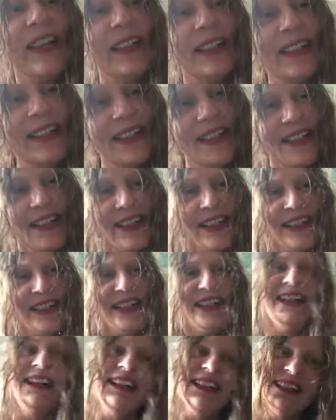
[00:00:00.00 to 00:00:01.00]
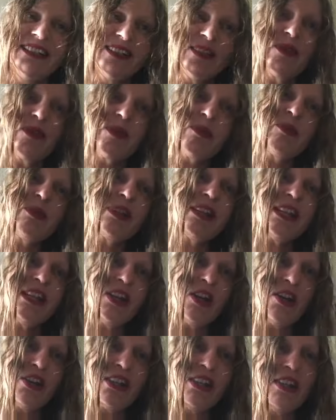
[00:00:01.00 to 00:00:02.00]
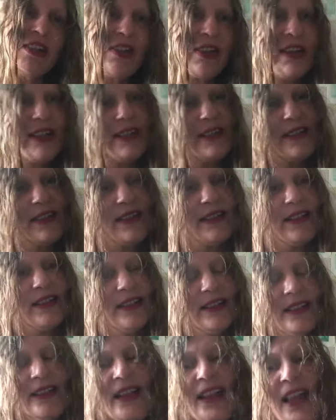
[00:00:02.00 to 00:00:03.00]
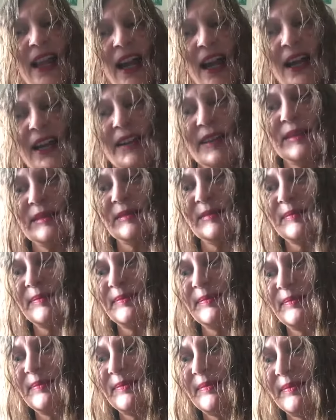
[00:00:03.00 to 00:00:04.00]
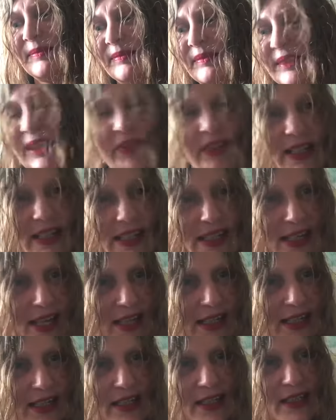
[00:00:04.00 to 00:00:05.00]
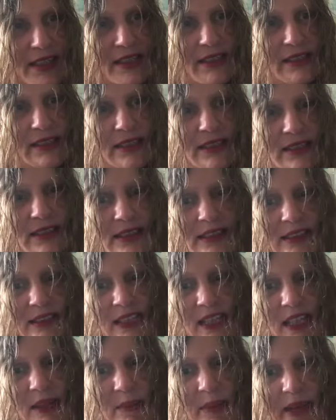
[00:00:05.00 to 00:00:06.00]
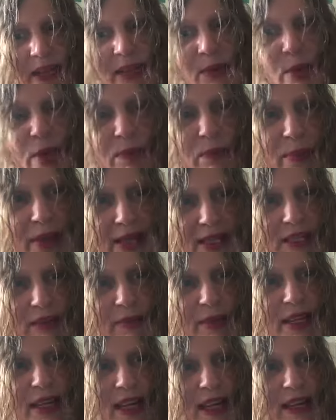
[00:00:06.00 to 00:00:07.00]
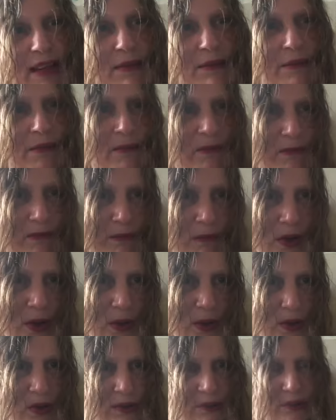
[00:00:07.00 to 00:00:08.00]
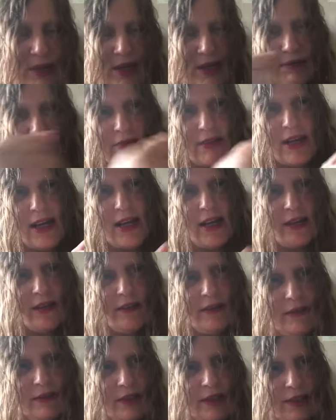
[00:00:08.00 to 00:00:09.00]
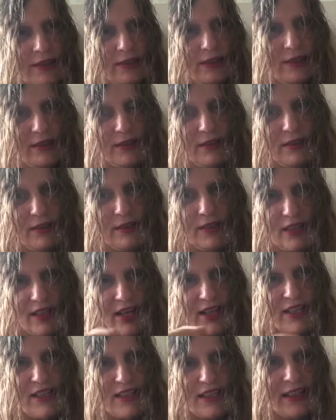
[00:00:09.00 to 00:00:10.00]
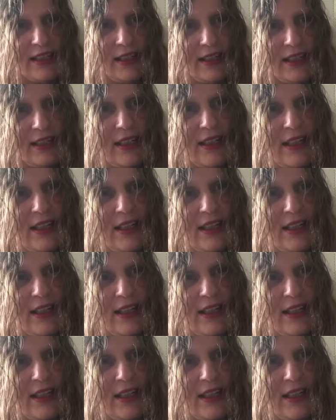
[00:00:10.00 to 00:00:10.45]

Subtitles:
It was a pretty cotton dress. Nothing slutty. But anyway, picked me up, pulled me around, kind of thing.